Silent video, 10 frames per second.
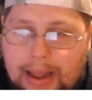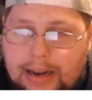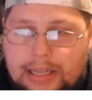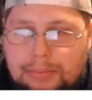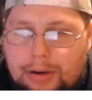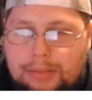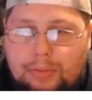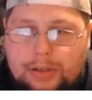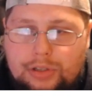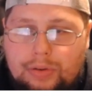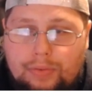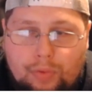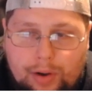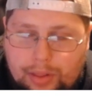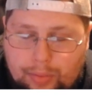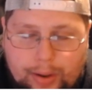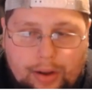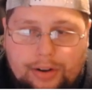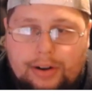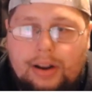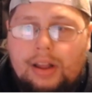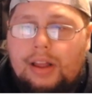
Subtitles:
at his price point too of 4,300.